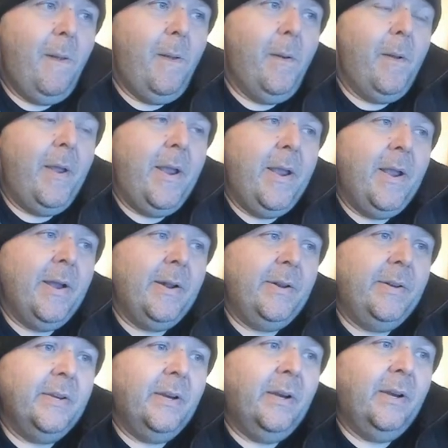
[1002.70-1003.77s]
and
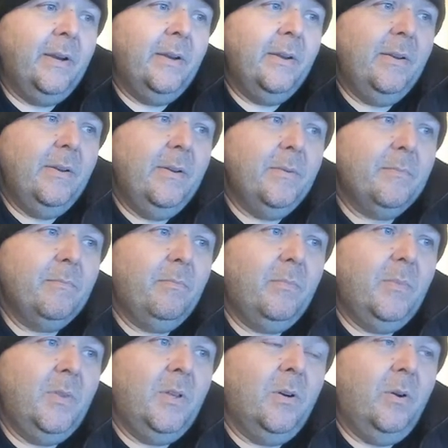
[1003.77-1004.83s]
uh,
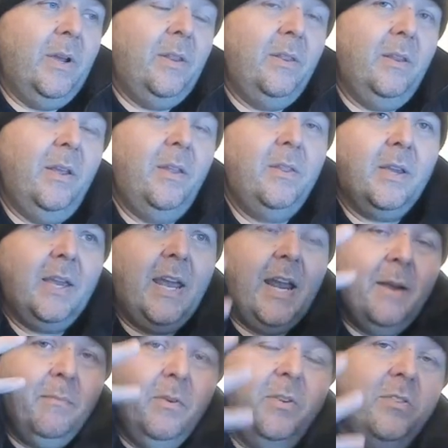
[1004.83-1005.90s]
you know, and and the
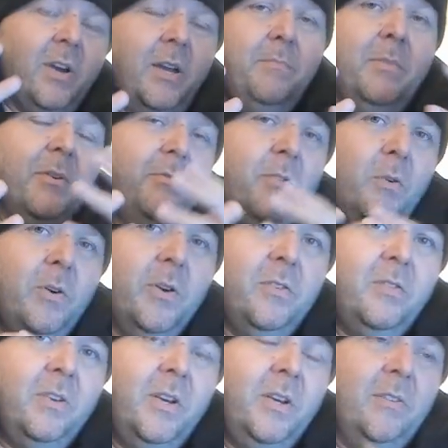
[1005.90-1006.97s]
camera is hyper
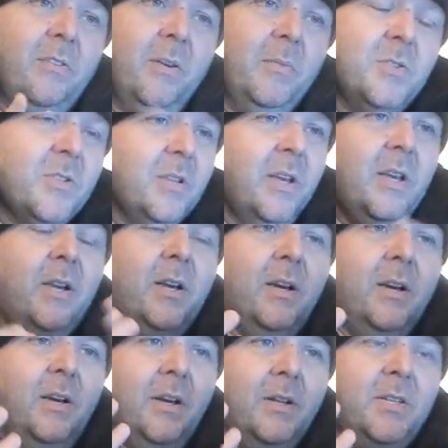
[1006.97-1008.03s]
focusing. It's almost like
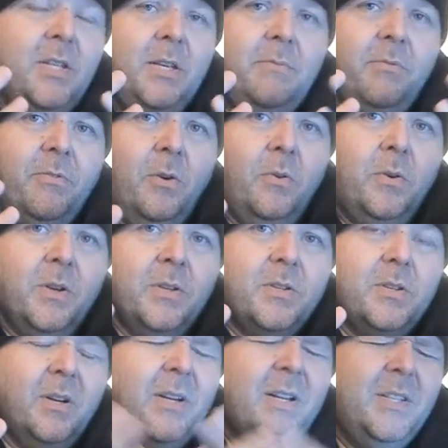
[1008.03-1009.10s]
a, a deep
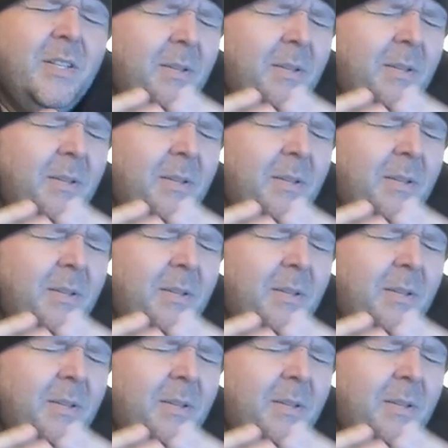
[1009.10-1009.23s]
focus, or uh, not deep